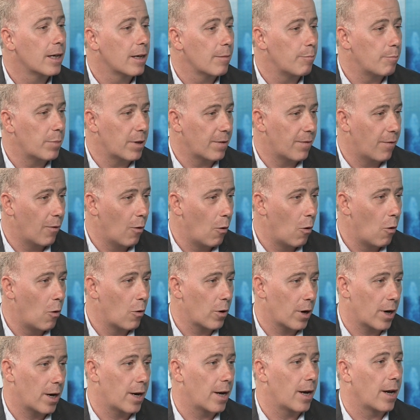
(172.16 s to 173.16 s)

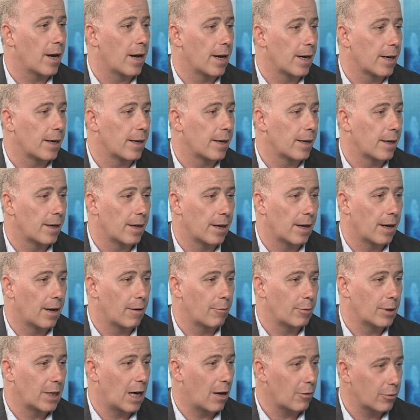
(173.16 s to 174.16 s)
before and
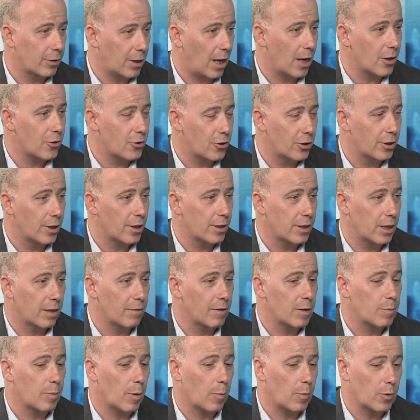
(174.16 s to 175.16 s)
without touching the
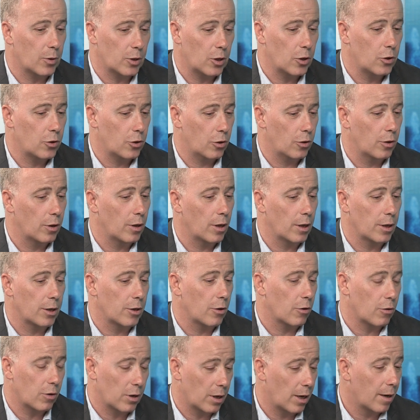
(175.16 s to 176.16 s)
service proposition,
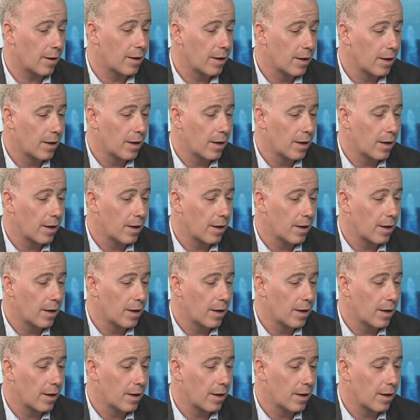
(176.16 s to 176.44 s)
you're going to